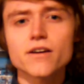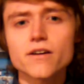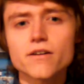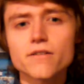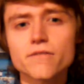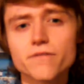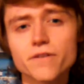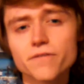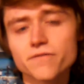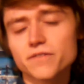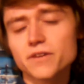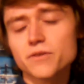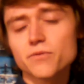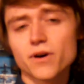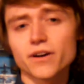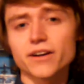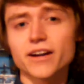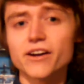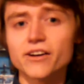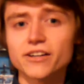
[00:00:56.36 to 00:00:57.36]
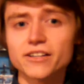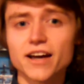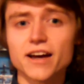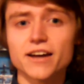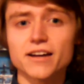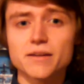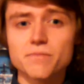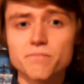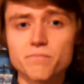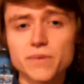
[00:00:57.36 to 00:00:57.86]
51
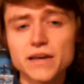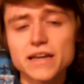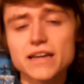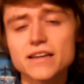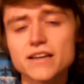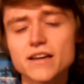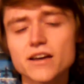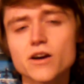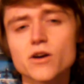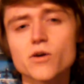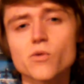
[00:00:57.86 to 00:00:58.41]
Eridani b,